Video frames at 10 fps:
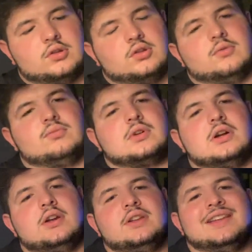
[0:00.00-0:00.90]

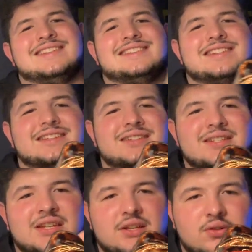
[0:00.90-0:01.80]
LeBron
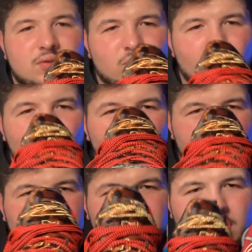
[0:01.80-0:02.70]
16.
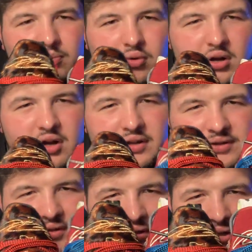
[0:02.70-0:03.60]
What the
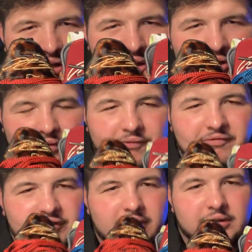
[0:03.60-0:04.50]
LeBrons.
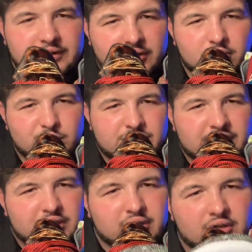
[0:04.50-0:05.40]
Very dope
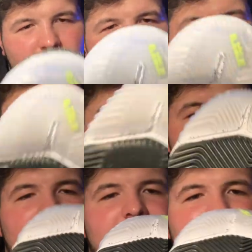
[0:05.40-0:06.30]
sneaker.
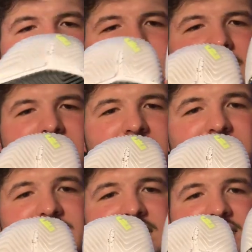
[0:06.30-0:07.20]
My favorite out
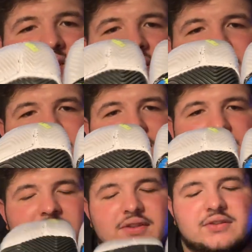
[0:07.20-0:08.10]
of the 16s,
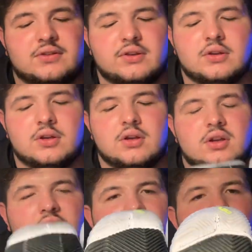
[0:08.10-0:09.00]
obviously
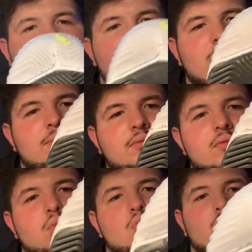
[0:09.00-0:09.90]
um,
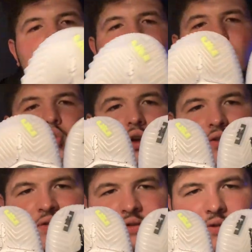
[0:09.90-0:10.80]
worn
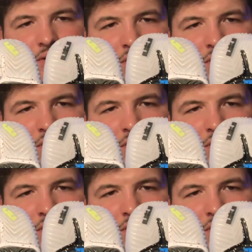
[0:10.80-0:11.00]
once.